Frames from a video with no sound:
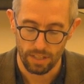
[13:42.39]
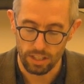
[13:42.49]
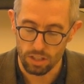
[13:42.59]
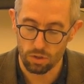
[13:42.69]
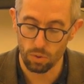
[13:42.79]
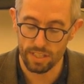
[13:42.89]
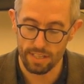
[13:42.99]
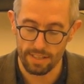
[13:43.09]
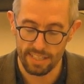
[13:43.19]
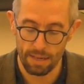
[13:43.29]
It destroys
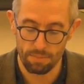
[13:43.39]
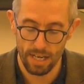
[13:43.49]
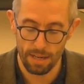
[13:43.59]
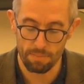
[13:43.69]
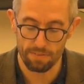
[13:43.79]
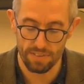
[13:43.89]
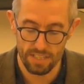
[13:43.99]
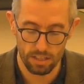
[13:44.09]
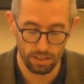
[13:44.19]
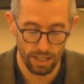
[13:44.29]
at the same time the
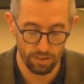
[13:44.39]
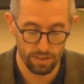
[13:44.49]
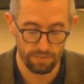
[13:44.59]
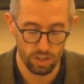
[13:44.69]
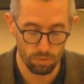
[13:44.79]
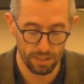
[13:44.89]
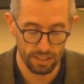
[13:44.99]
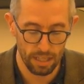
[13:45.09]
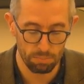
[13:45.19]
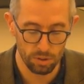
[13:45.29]
physical health of the urban
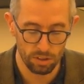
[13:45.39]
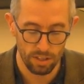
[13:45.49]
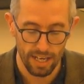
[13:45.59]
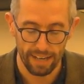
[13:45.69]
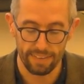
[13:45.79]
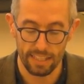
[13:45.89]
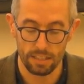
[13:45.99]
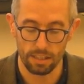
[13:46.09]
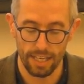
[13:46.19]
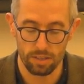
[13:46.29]
laborer and the
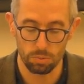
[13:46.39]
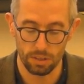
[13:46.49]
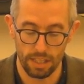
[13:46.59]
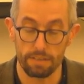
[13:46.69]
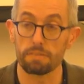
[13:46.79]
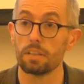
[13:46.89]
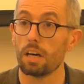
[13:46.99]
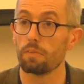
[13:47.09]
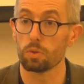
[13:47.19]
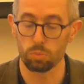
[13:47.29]
intellectual life
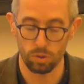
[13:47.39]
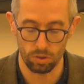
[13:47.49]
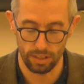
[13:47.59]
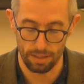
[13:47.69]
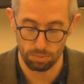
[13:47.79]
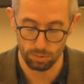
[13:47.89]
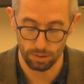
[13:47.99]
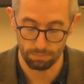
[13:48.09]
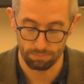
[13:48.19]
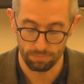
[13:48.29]
of the rural laborer.
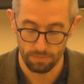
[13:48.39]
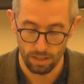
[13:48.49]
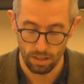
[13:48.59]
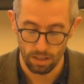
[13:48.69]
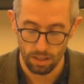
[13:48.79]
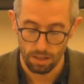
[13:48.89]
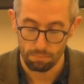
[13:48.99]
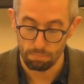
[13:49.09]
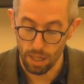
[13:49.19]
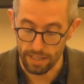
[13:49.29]

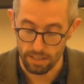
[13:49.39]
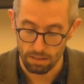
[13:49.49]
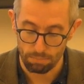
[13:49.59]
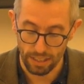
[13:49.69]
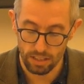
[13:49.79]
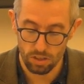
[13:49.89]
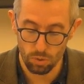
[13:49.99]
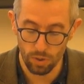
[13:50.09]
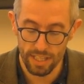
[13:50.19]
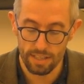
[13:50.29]
But by
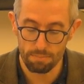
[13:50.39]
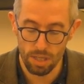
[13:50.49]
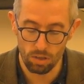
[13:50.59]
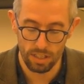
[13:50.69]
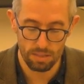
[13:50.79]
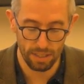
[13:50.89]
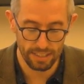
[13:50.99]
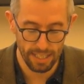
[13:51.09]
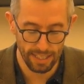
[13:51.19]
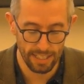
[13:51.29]
destroying the merely
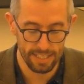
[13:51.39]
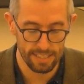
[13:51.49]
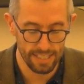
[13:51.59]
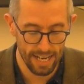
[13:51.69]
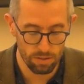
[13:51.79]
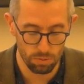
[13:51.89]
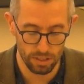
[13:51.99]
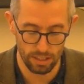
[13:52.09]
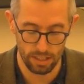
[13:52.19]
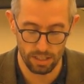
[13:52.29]
spontaneous natural
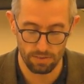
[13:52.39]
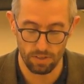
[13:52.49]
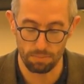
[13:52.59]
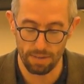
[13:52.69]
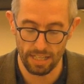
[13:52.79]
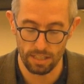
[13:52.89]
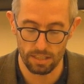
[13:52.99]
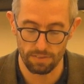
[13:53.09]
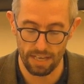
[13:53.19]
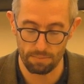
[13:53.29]
conditions for the
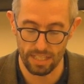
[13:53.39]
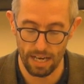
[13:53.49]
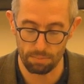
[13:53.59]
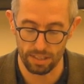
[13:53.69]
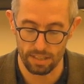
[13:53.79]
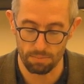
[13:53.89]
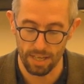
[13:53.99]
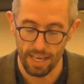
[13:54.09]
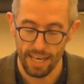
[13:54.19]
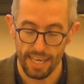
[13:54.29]
maintenance of that metabolism,
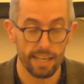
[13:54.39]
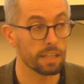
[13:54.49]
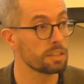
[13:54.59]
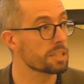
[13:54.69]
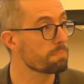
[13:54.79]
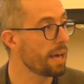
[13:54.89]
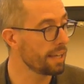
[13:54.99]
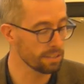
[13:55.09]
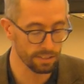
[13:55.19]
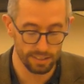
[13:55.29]
it
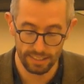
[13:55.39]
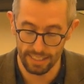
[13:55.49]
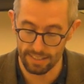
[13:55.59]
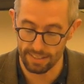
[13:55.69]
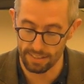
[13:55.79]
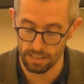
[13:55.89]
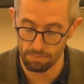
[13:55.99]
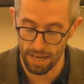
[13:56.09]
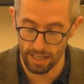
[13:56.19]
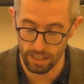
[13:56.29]
compels its
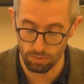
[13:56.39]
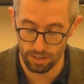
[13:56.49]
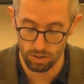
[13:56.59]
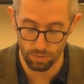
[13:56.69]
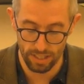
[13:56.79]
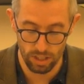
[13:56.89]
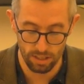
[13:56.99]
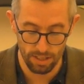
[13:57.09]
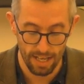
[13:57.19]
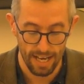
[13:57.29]
systematic restoration